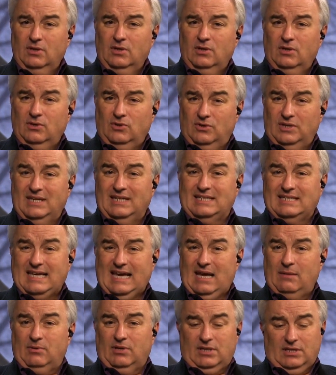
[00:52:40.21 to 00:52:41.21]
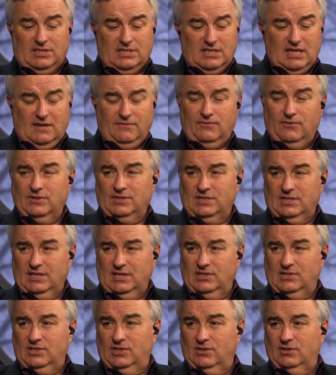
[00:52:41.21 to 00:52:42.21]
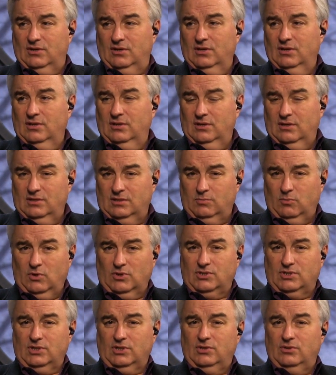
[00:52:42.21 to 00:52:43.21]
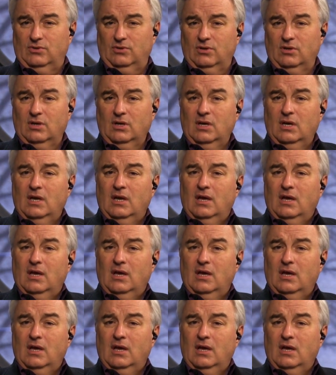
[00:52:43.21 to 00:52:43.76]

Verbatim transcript: Yeah. You need a tablet. It's safer, it's easier, it's more secure.